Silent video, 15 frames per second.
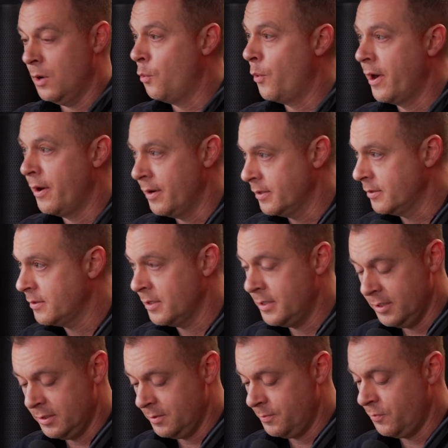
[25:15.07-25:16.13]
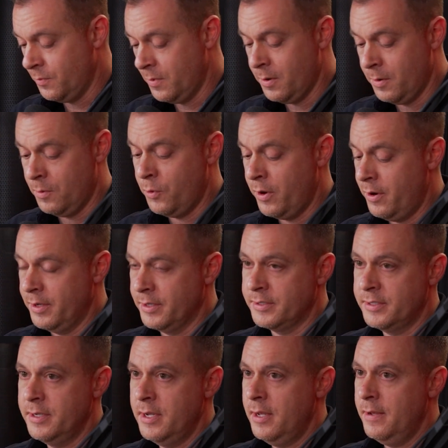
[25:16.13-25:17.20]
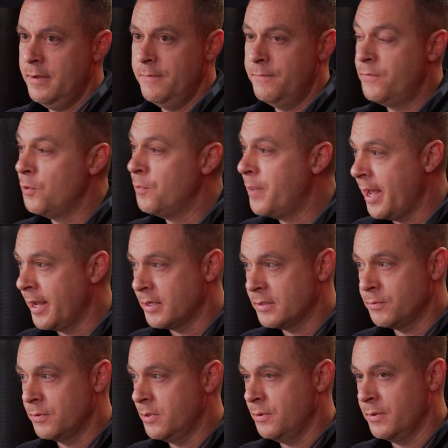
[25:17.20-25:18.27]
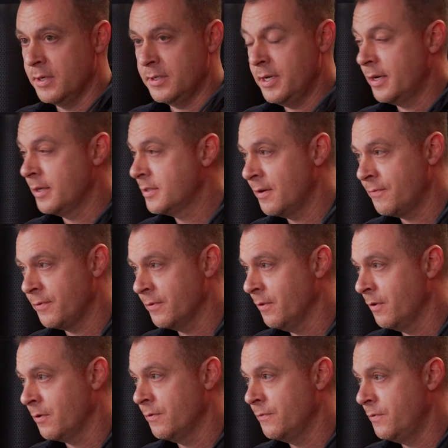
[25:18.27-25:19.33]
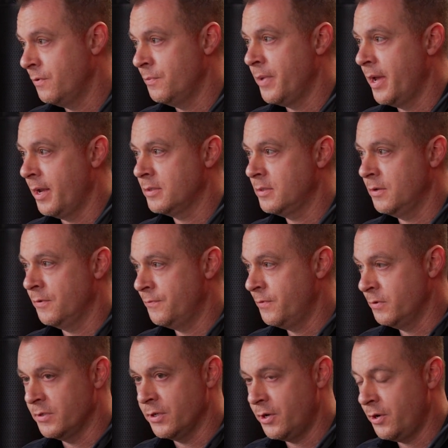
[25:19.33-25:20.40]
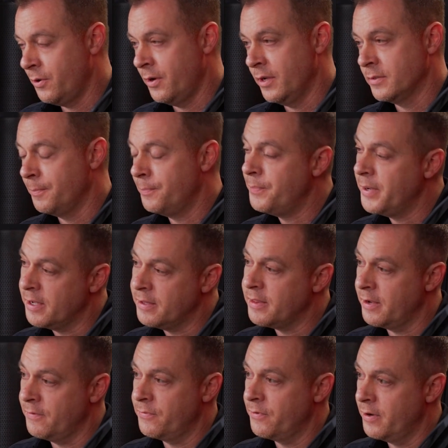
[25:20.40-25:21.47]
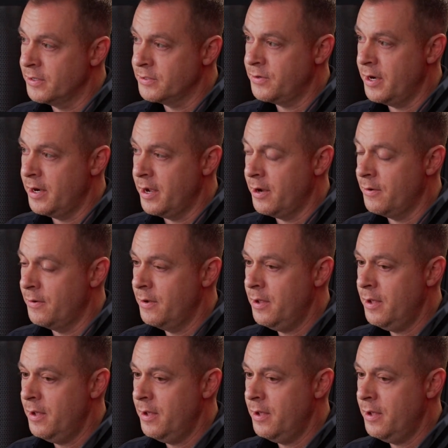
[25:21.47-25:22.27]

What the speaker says: awareness, autism awareness, food banks. We're doing a ton of stuff with local food banks. Food security is a big thing for us right now.